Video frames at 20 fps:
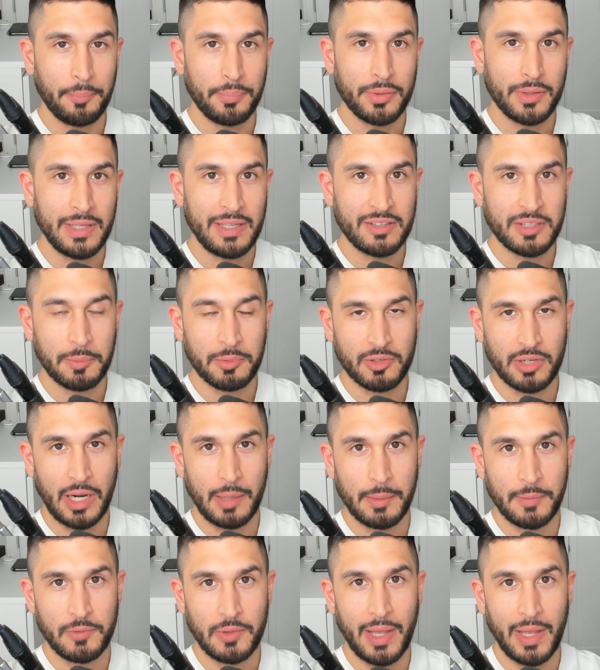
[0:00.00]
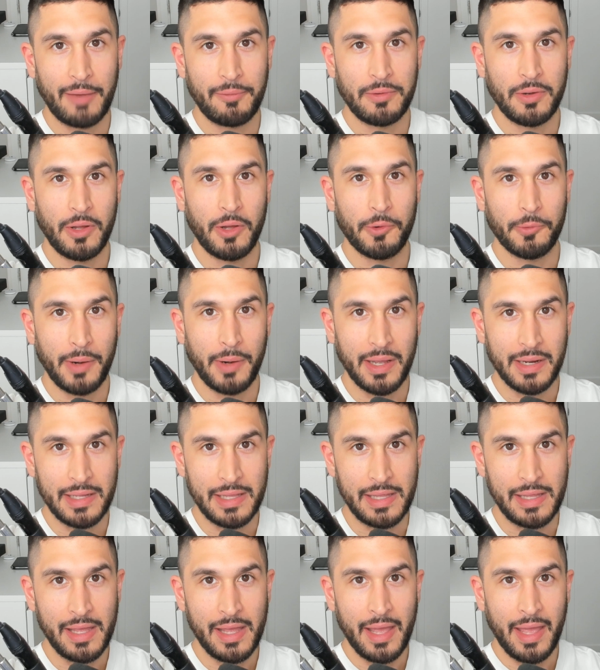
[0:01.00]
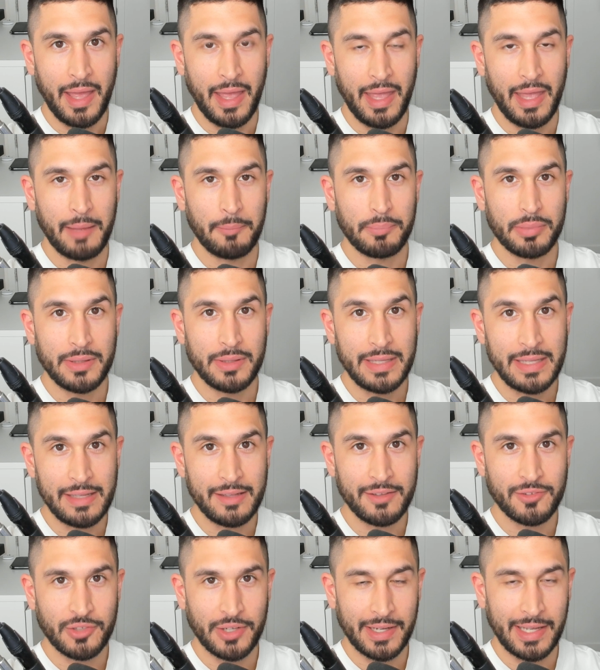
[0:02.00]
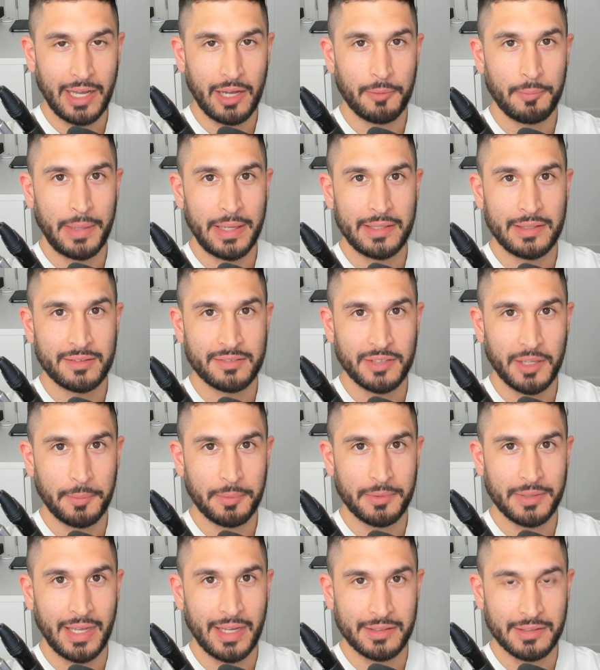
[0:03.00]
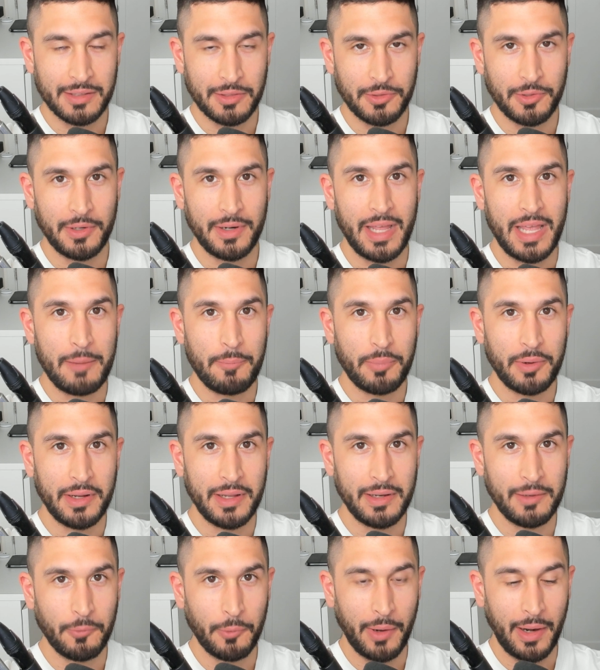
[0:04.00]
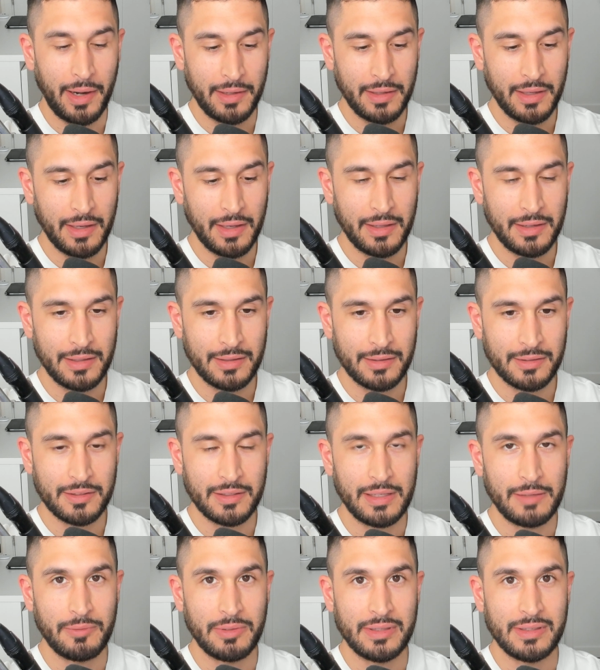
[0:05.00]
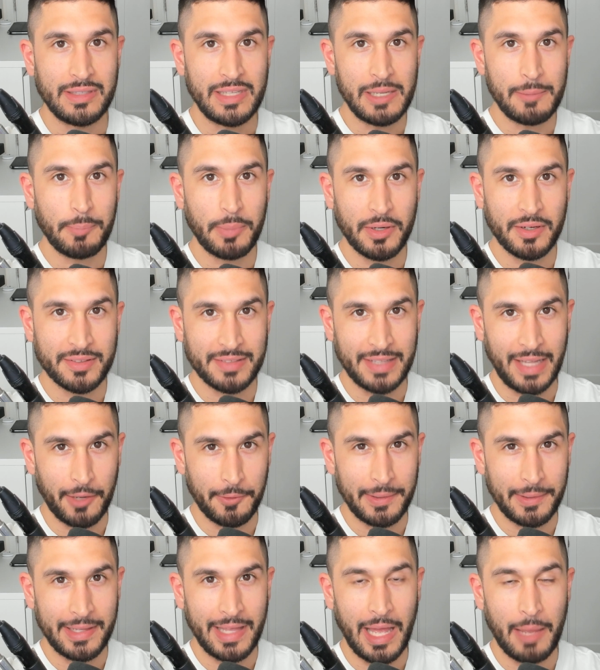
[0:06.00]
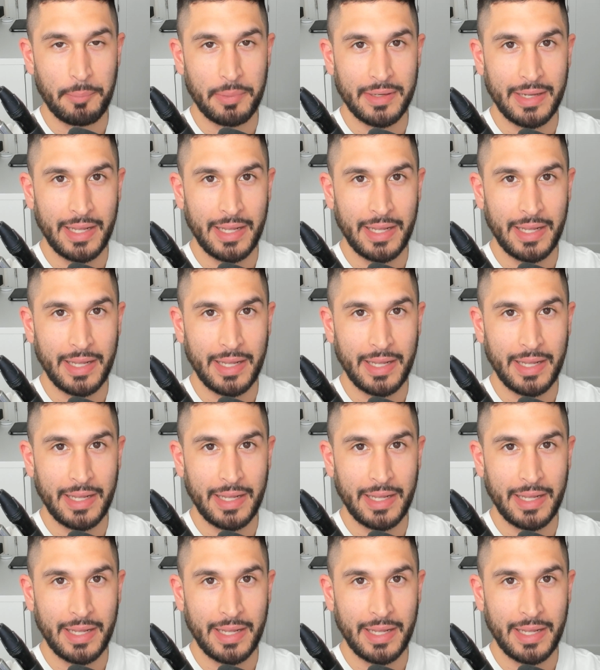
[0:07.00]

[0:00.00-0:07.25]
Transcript: Please subscribe if you haven't already. And please check out my Substack, The Third Apron, where I get into even deeper salary cap